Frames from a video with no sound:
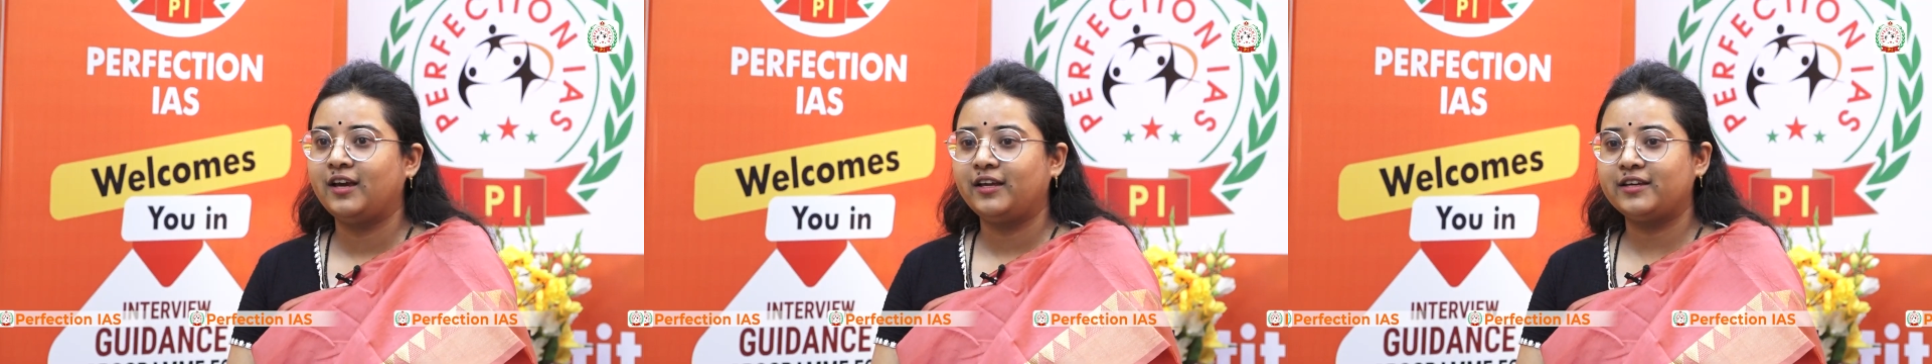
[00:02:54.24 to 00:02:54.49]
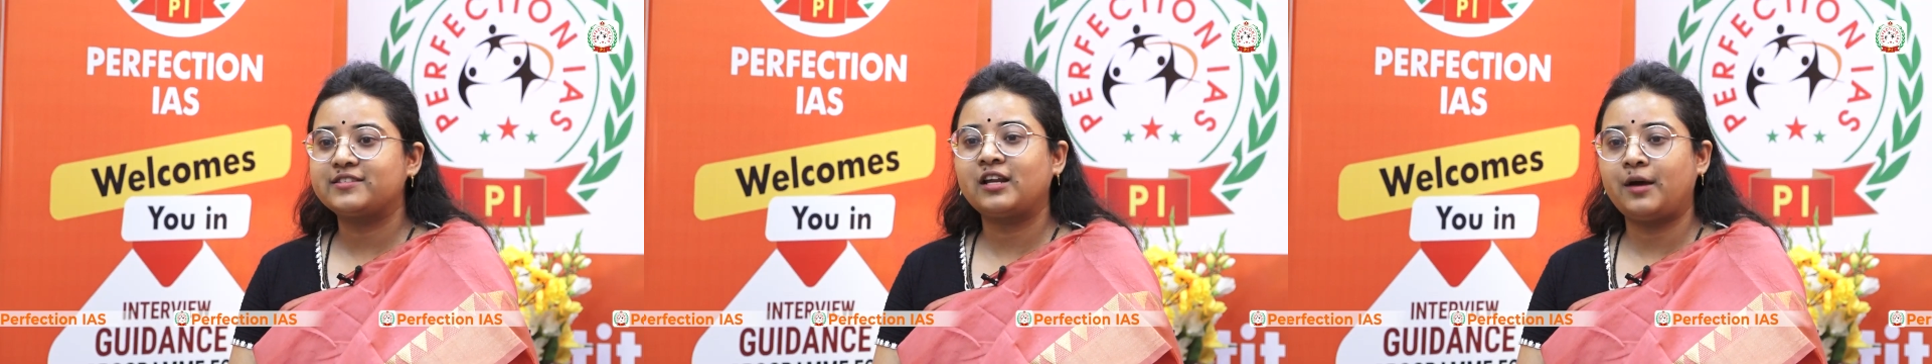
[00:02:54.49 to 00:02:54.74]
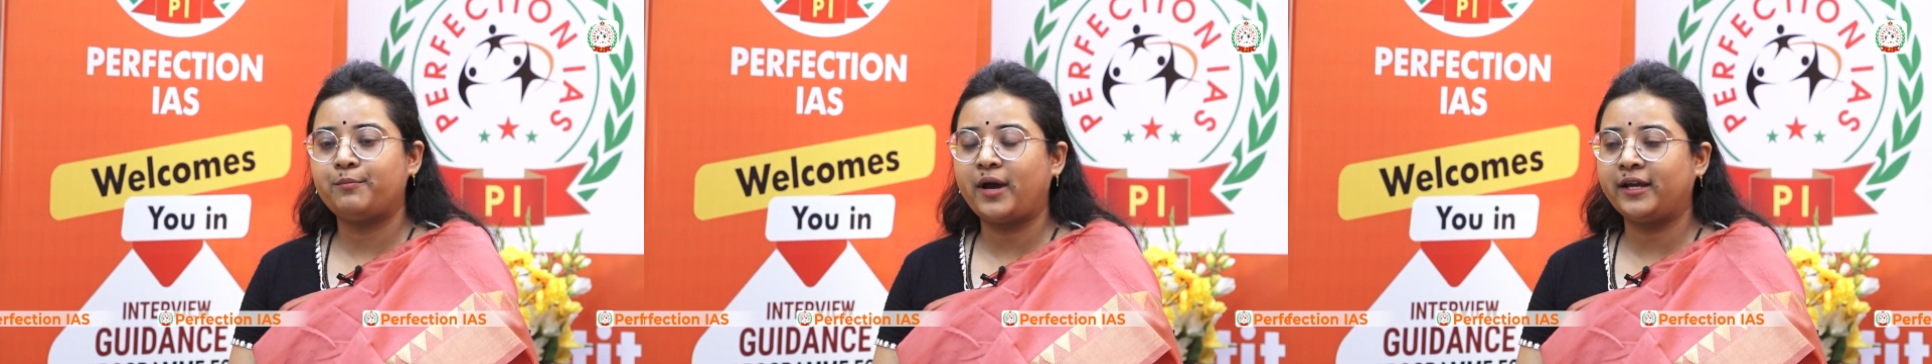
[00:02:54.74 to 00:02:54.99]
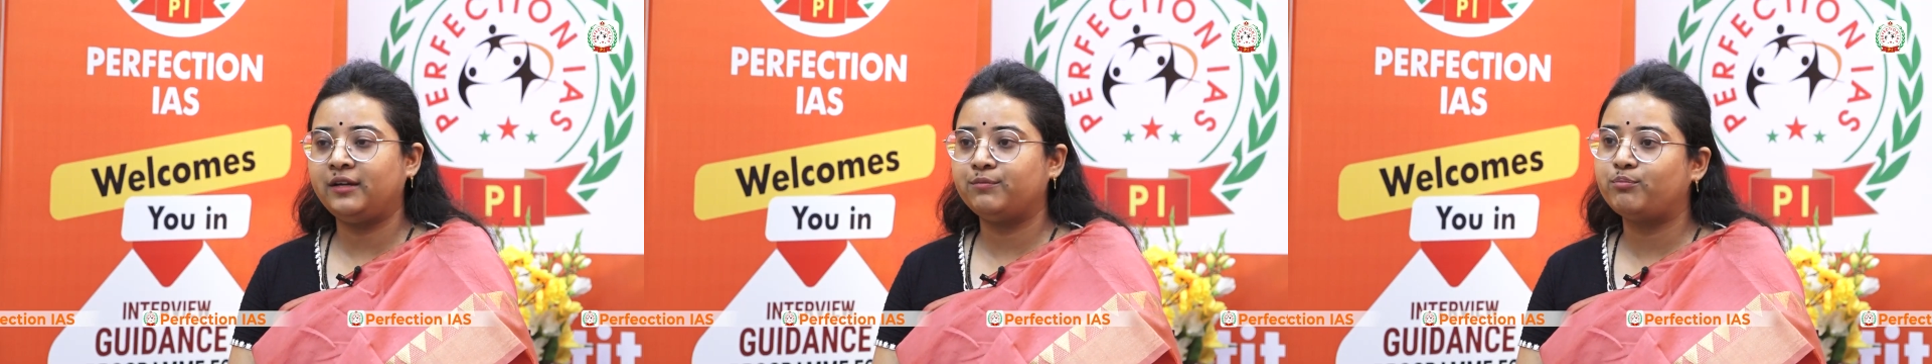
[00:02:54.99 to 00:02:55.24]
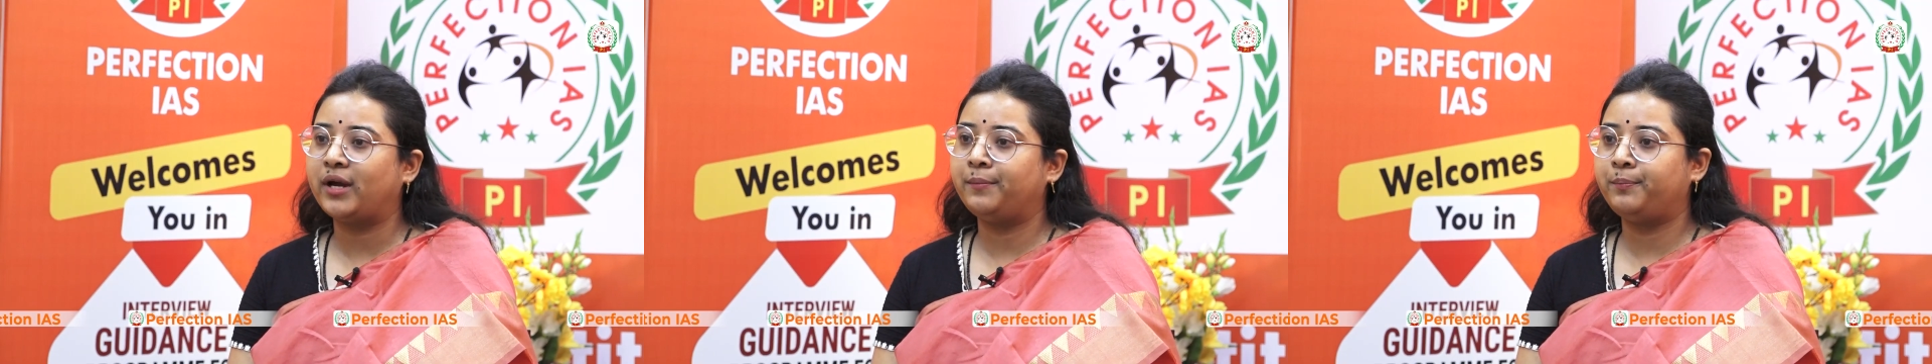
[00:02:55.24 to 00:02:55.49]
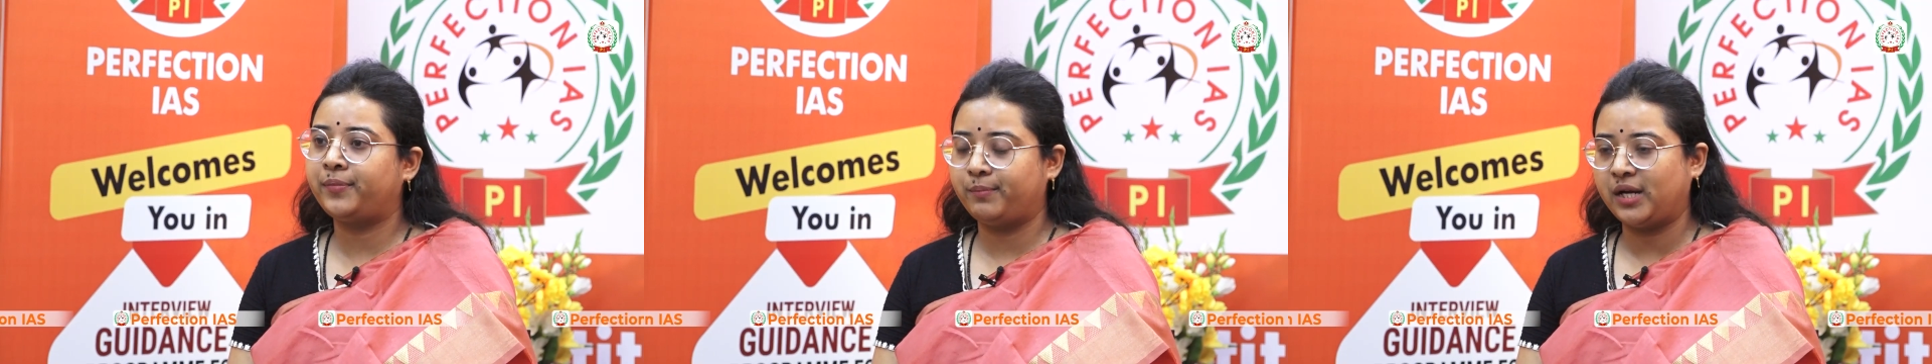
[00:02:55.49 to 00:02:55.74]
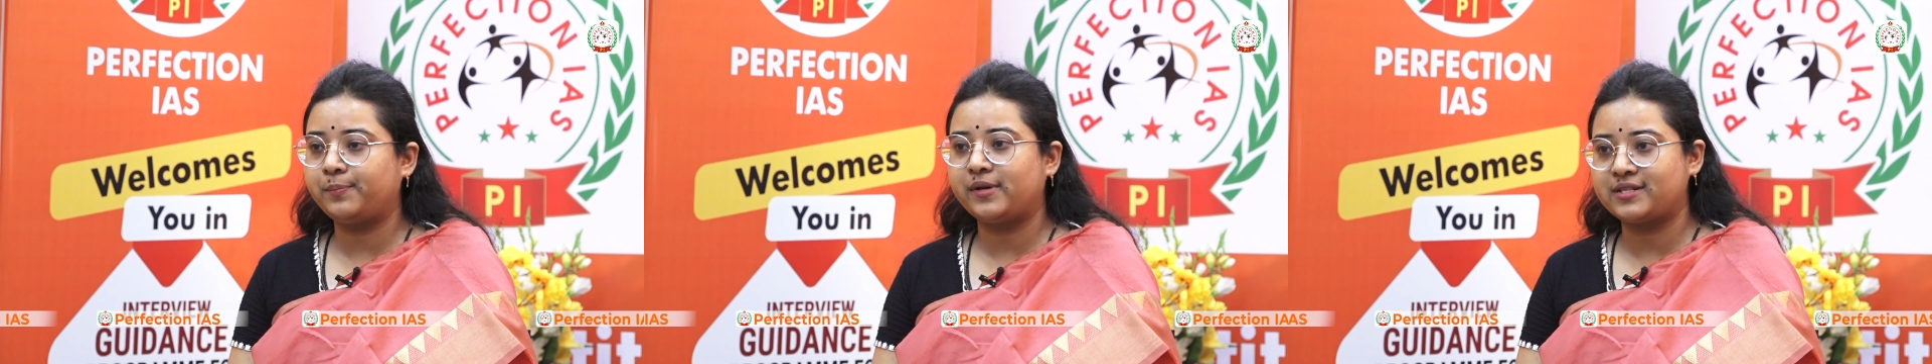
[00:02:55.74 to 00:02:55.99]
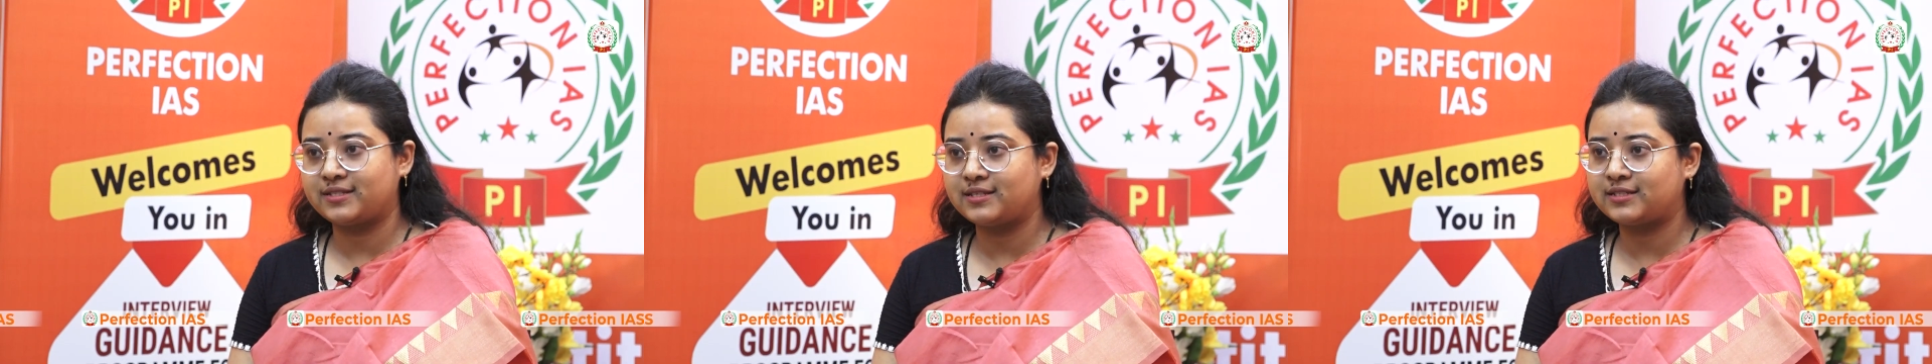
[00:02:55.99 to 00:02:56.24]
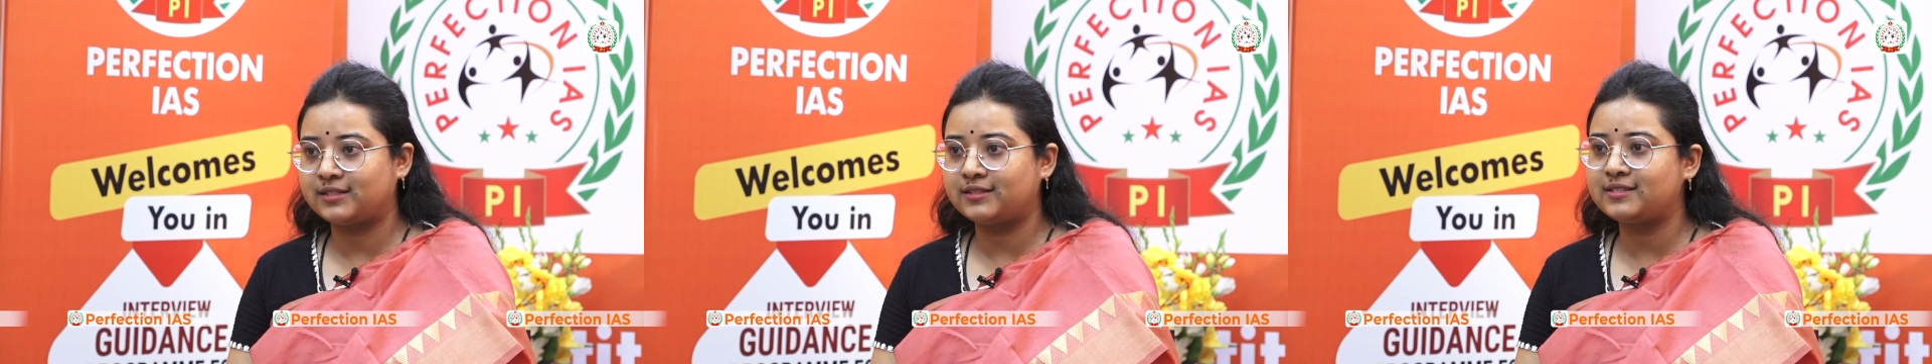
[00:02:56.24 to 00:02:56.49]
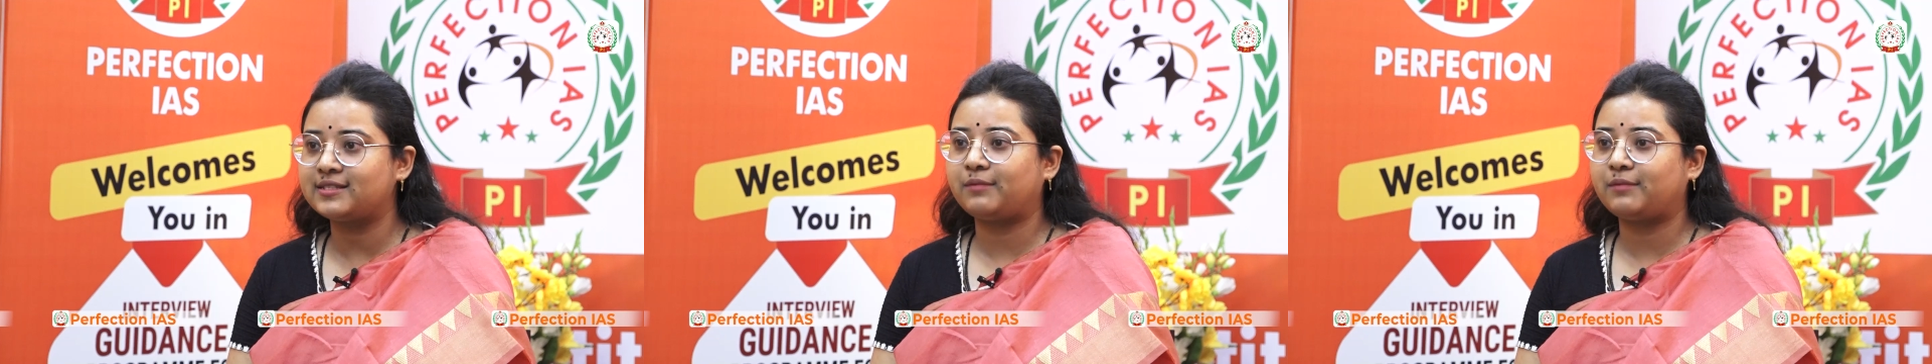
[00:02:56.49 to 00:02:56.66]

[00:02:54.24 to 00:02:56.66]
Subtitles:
Yes, sir. My persistence